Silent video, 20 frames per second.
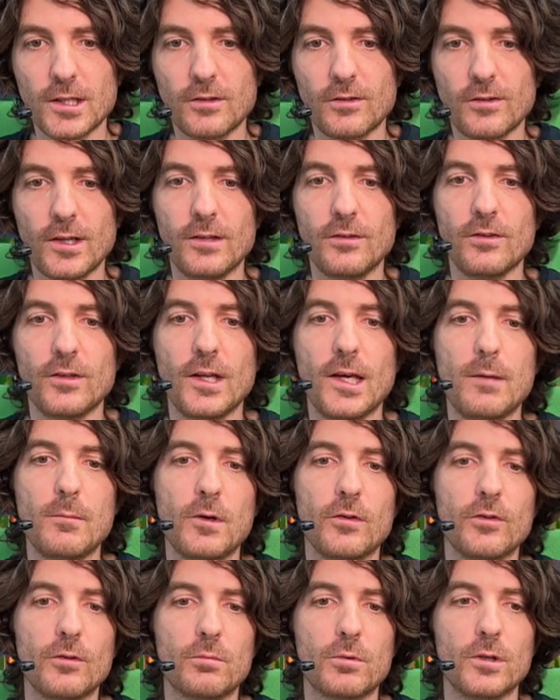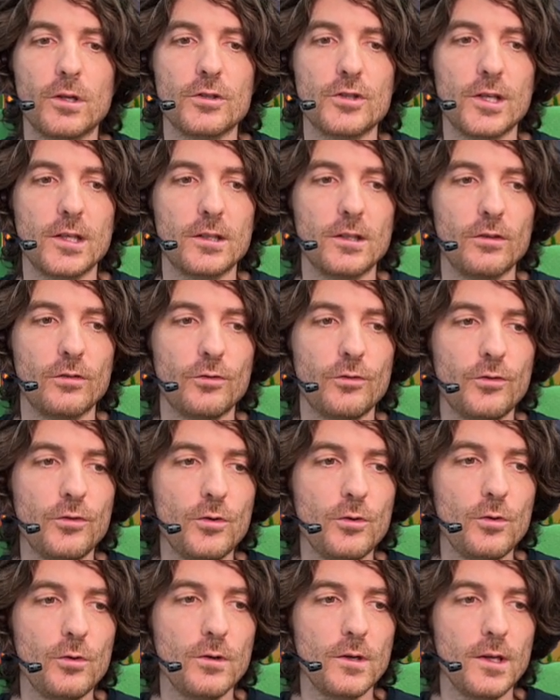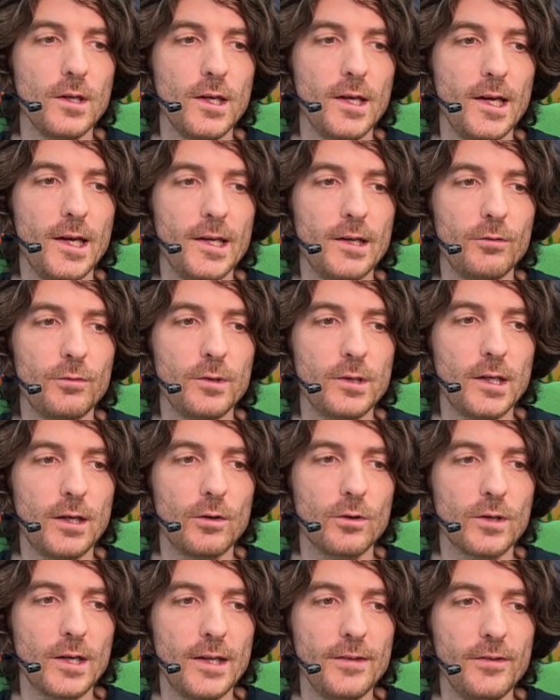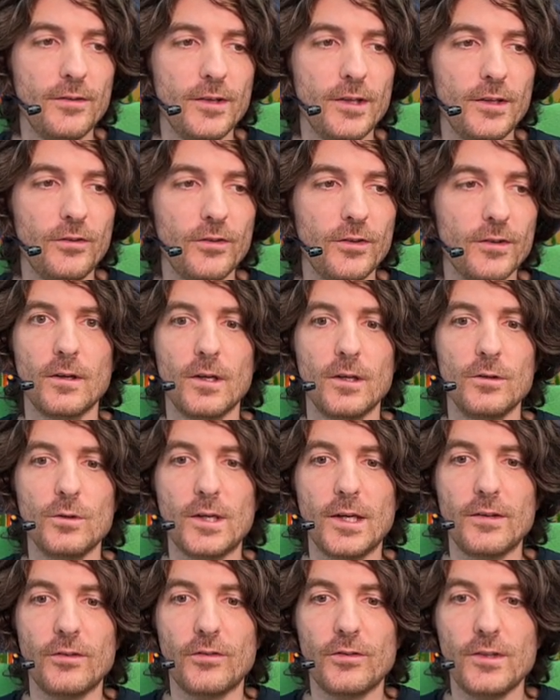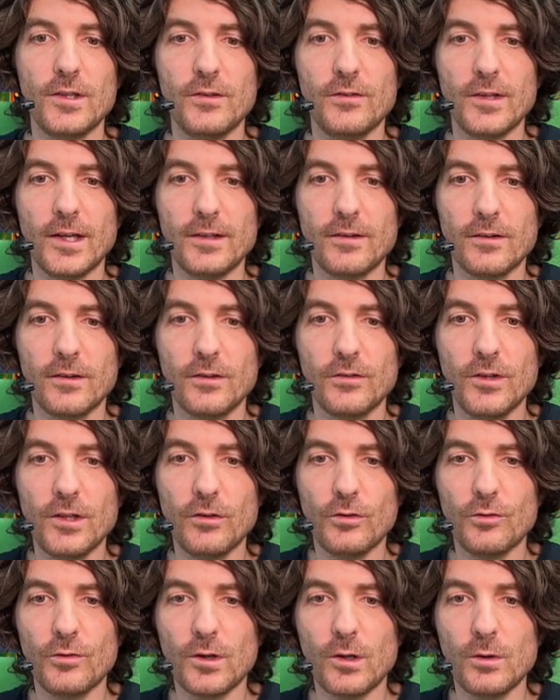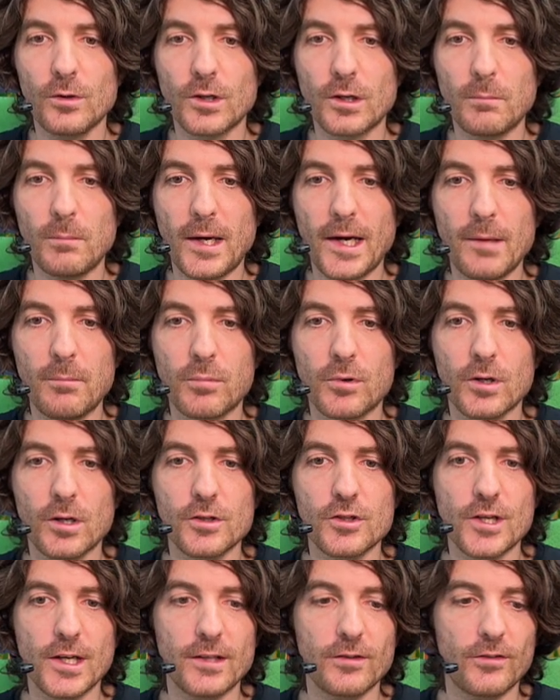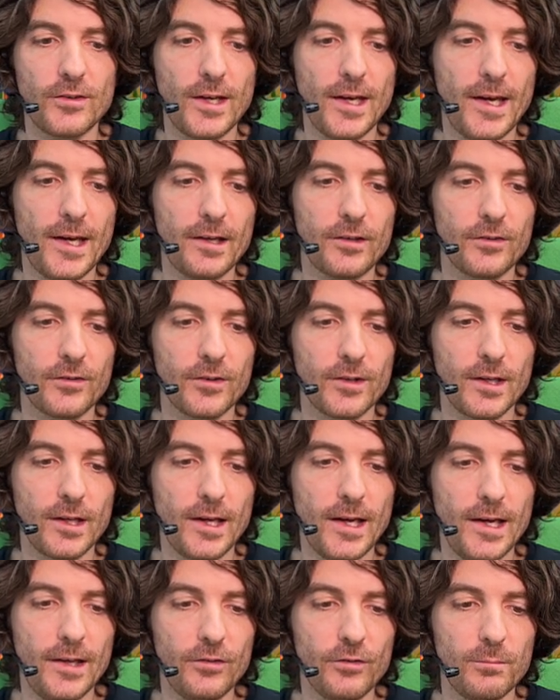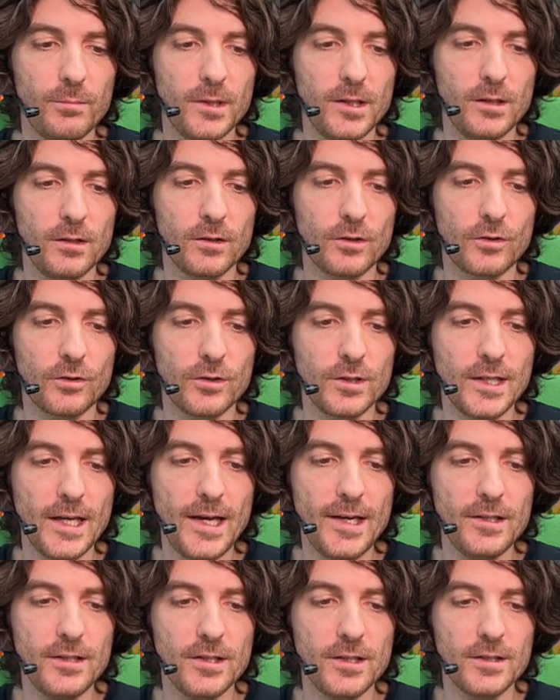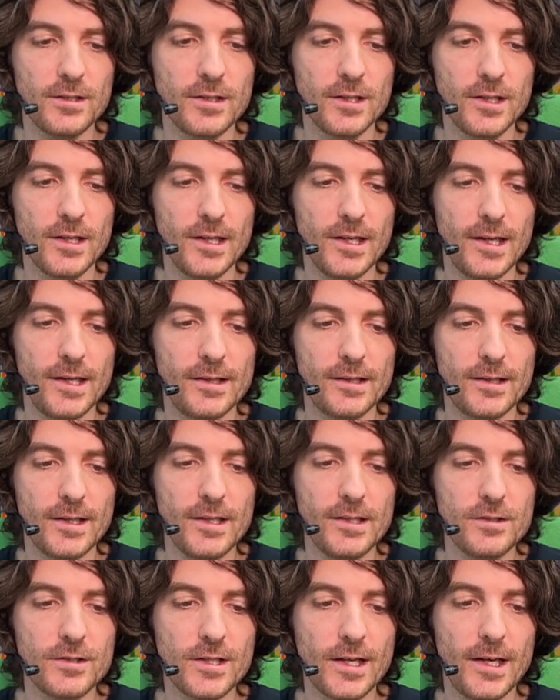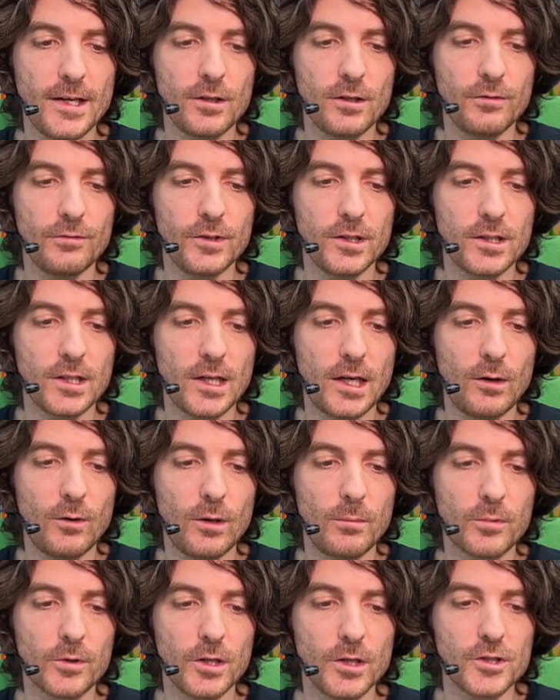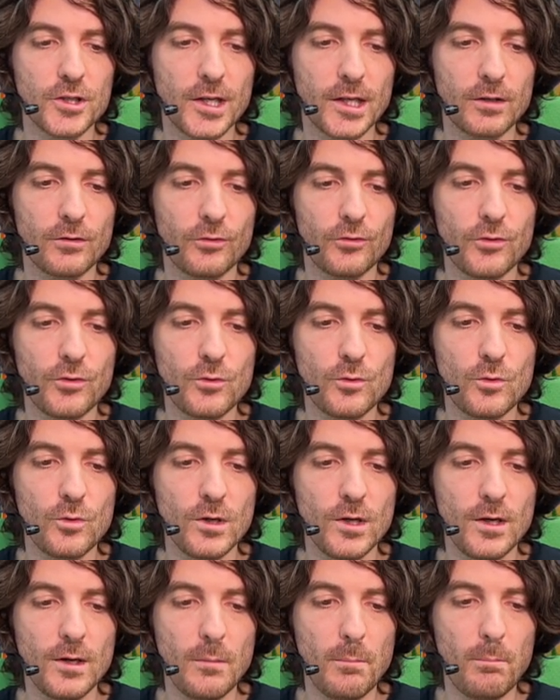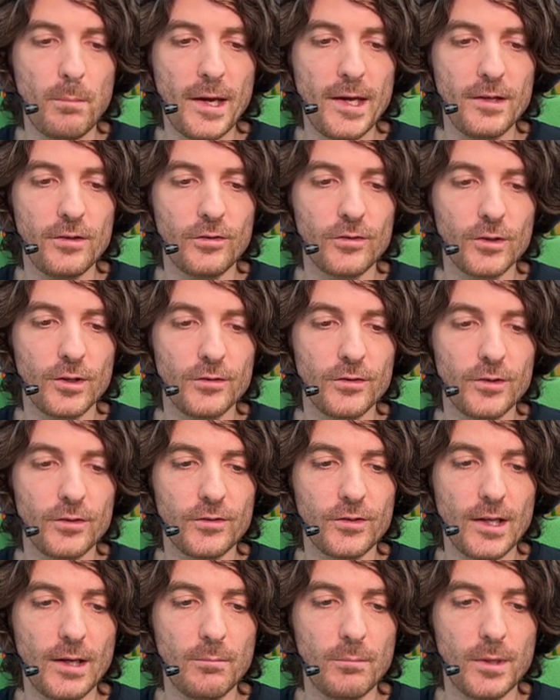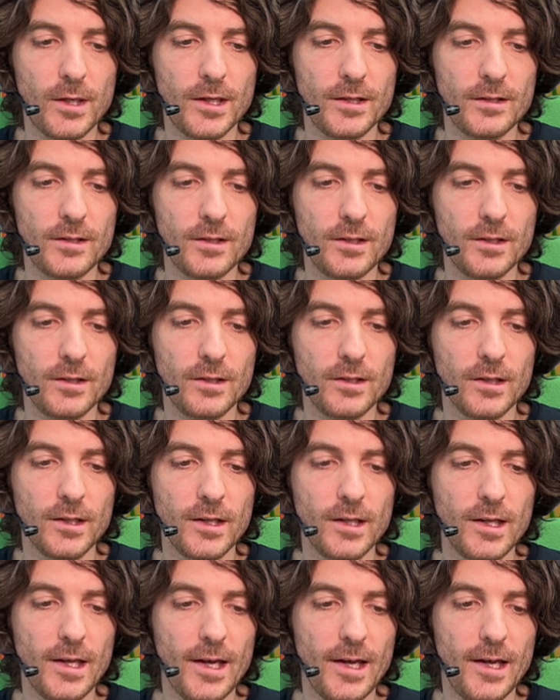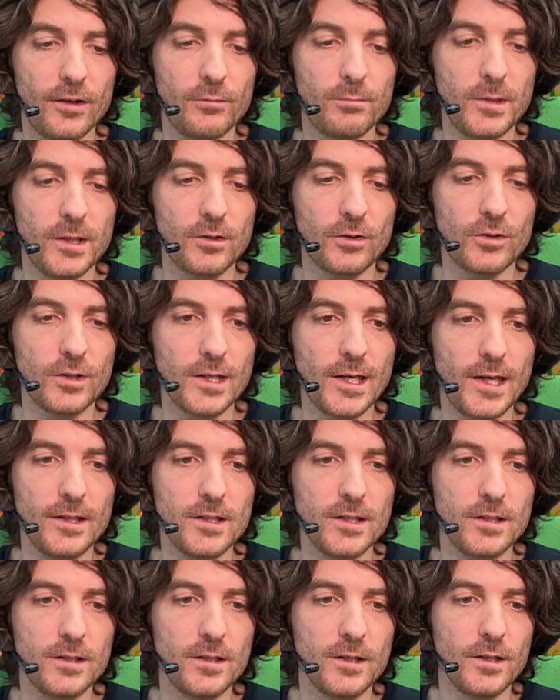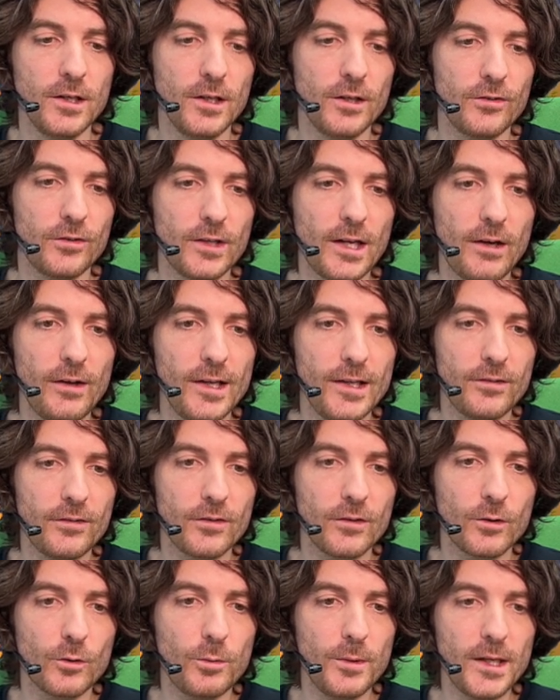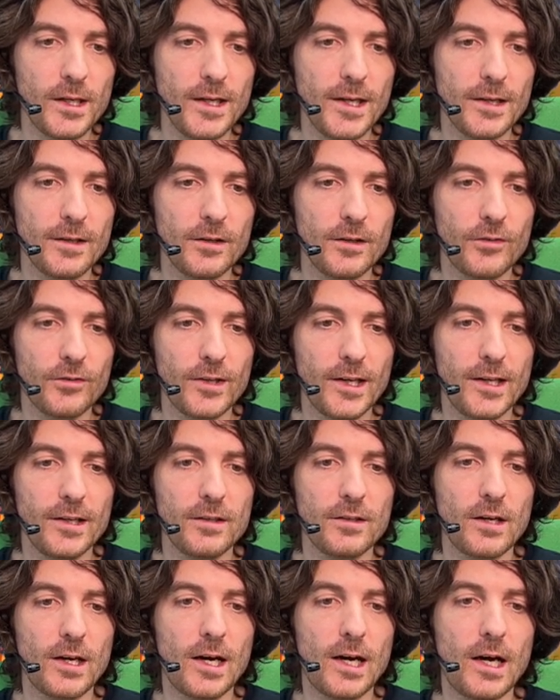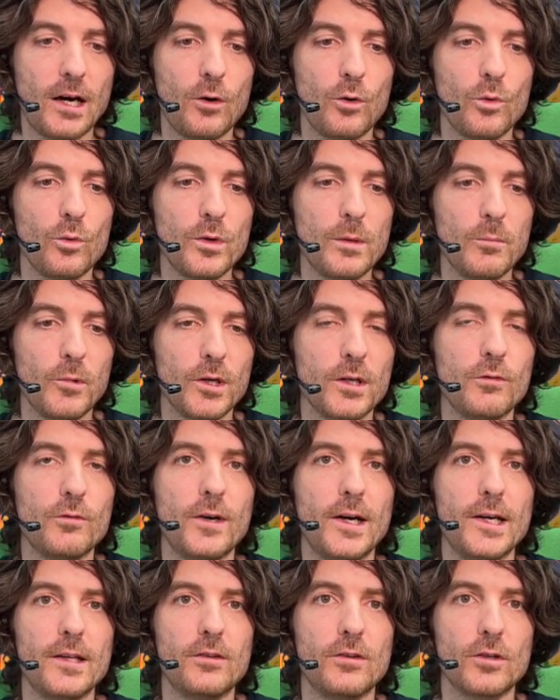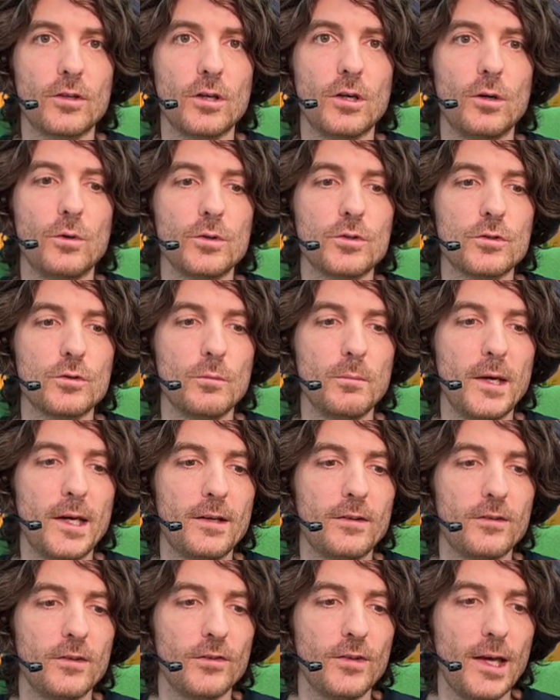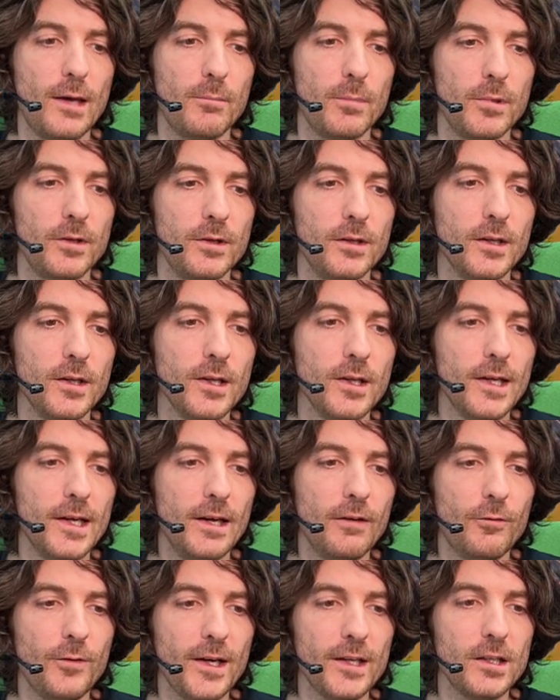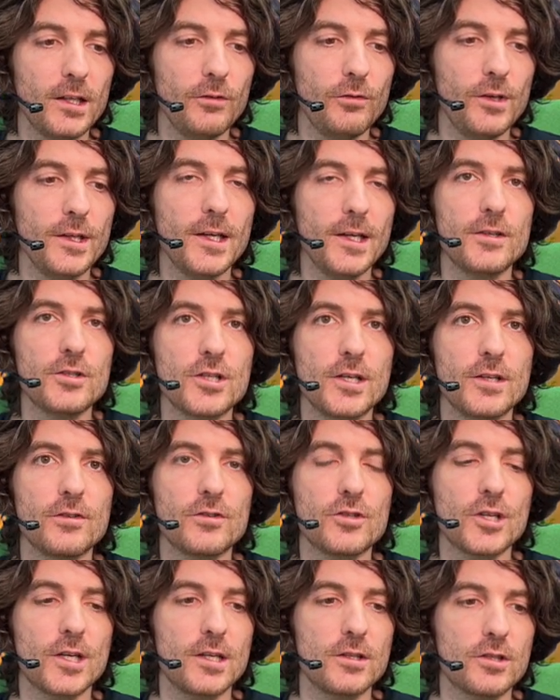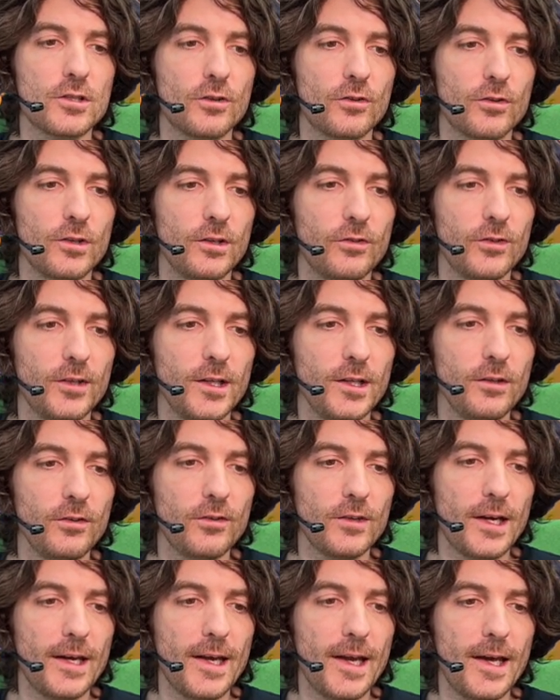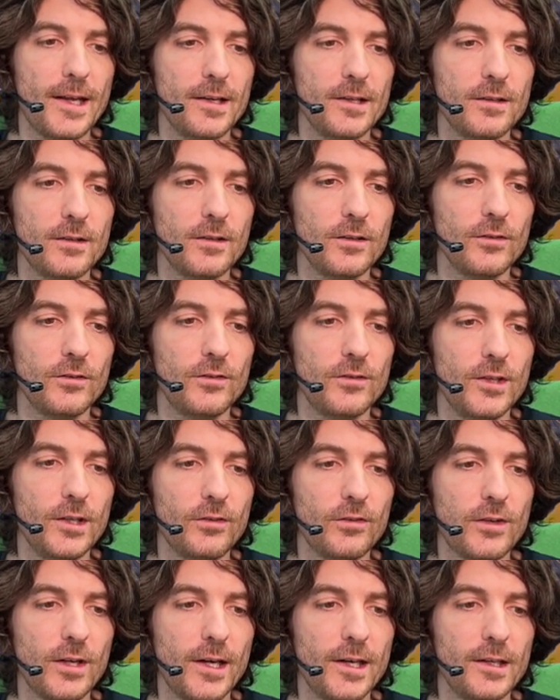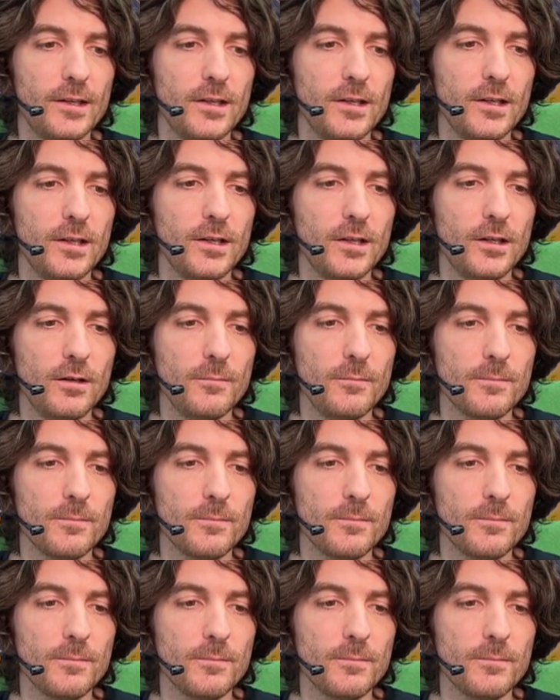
say the name of the project is foo. And if we now run this, you can see that this folder, my projects X, has been created, and inside of it, our project foo, based on this template here, has been created. So now let's quickly understand how we modified the code to make this happen. Effectively, I just changed three things. I added this line here